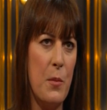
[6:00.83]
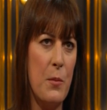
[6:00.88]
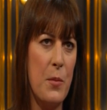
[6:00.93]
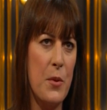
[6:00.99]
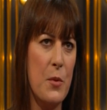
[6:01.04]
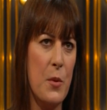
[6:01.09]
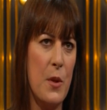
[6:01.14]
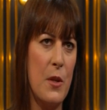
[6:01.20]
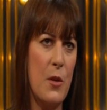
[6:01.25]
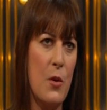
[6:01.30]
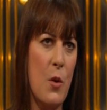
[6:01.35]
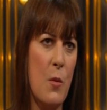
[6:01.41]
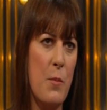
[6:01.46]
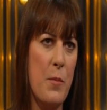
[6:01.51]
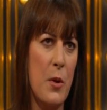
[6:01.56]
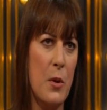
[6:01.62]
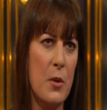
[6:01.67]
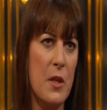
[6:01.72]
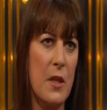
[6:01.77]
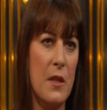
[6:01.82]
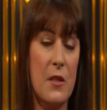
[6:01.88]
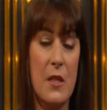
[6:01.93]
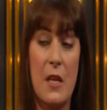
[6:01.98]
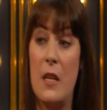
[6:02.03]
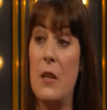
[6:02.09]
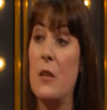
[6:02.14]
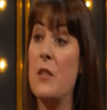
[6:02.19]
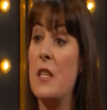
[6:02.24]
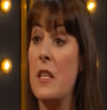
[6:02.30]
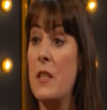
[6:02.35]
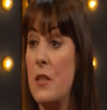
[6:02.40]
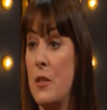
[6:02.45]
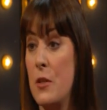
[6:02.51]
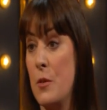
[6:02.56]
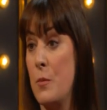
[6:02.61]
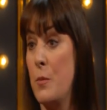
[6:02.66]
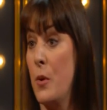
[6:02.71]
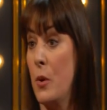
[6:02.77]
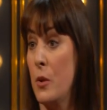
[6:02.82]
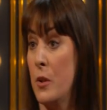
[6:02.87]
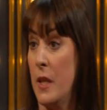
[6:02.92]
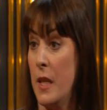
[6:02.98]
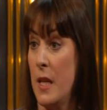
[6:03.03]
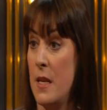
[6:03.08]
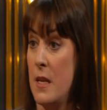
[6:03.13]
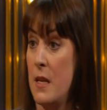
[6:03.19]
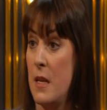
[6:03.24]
between your body and, say, your sister's body.